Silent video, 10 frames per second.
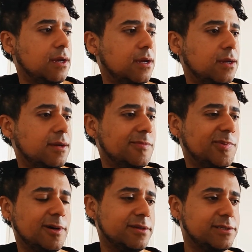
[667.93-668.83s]

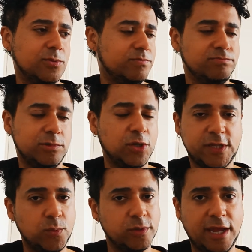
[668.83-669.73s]
But
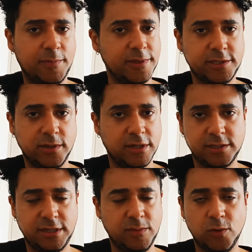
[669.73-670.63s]
nothing would happen to
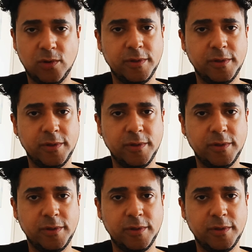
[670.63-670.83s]
us anymore